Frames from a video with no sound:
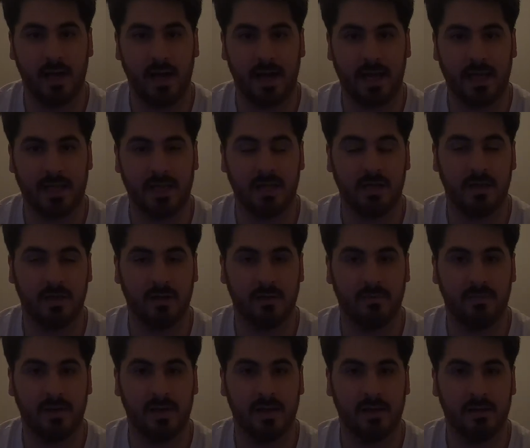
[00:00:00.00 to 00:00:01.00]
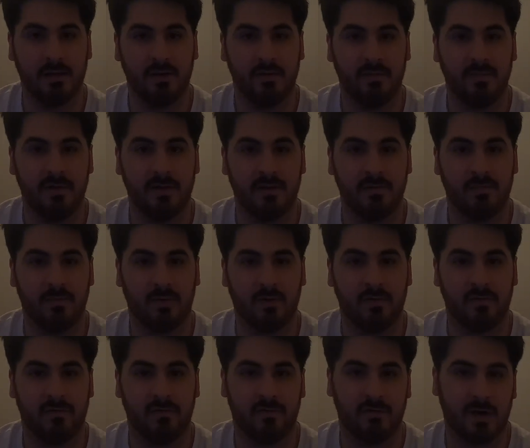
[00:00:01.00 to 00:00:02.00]
At least he'll be a little bit more
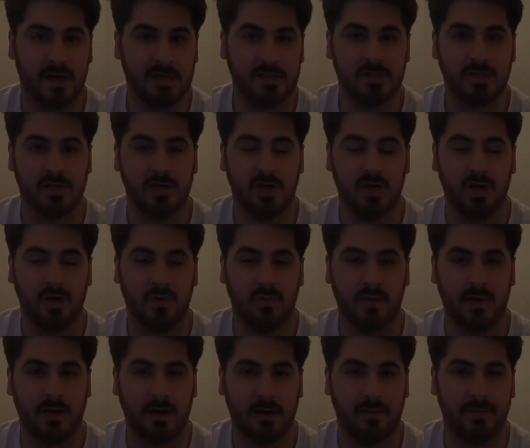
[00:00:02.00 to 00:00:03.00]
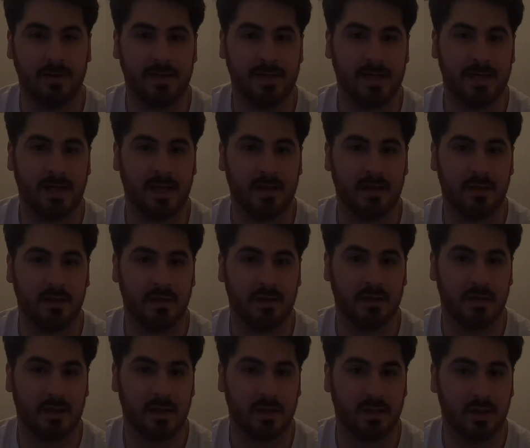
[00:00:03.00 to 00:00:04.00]
fresh when coming against
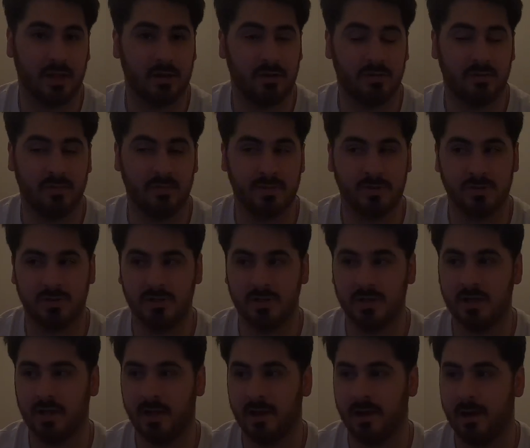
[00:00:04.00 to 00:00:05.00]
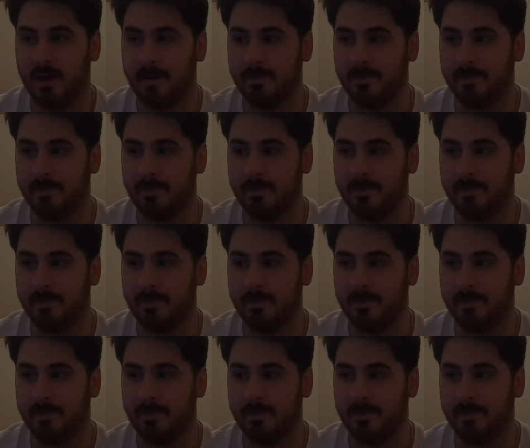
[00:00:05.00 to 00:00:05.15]
Atletico Madrid.